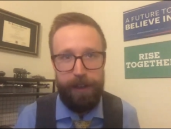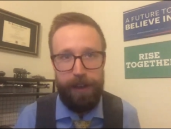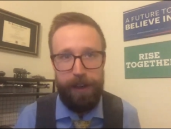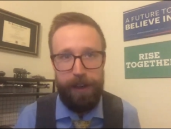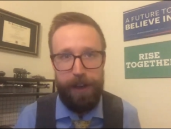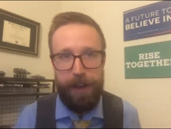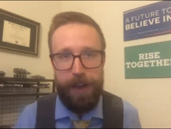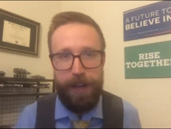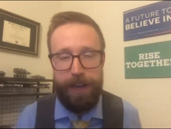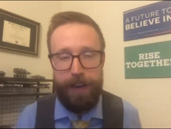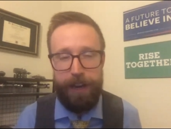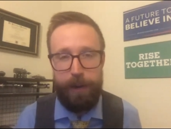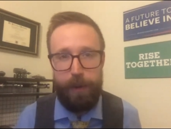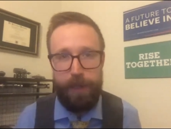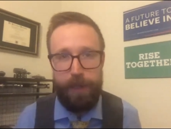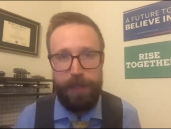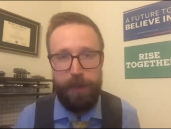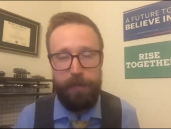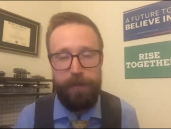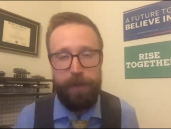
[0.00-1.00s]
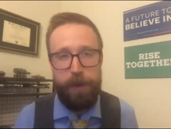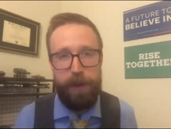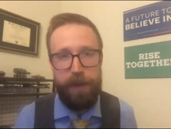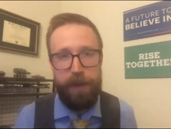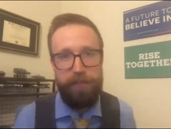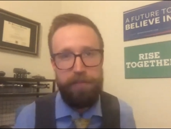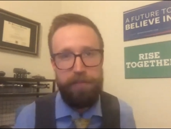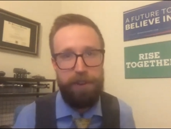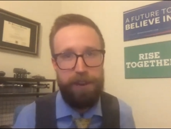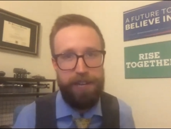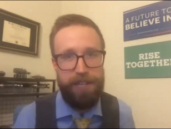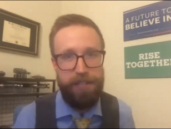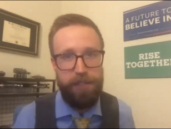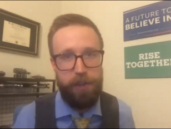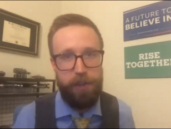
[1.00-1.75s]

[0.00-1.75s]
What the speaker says: And Karen wants to know if you have advice